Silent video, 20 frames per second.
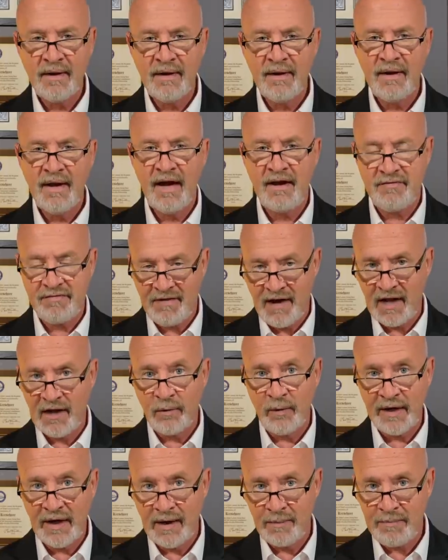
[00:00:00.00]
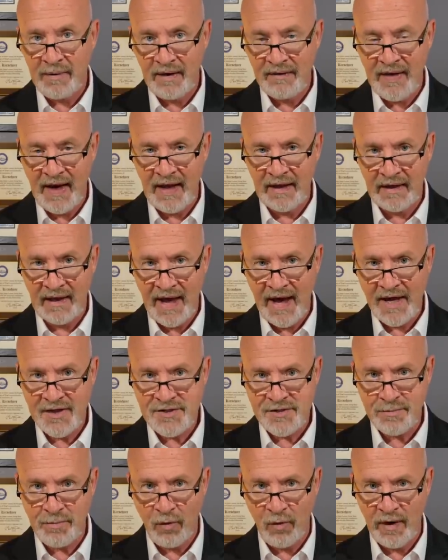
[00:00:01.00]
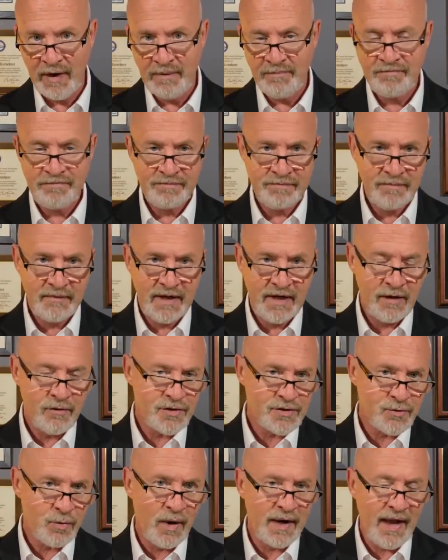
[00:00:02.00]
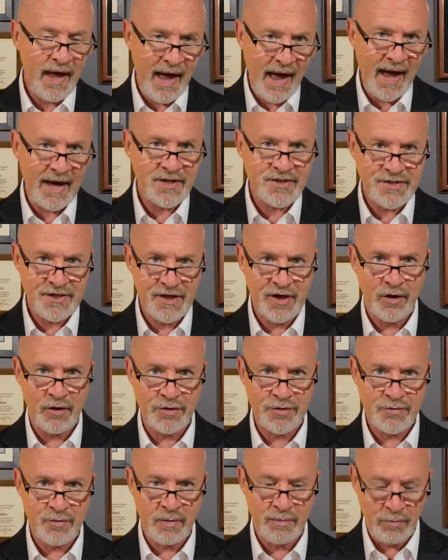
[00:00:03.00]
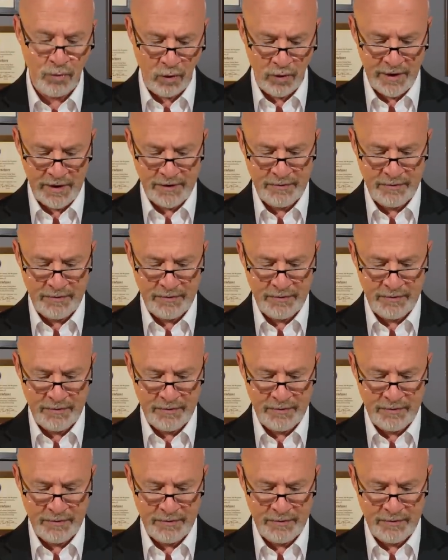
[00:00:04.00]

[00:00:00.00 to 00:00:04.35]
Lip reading: And following up on that last point, here is what Axios reported.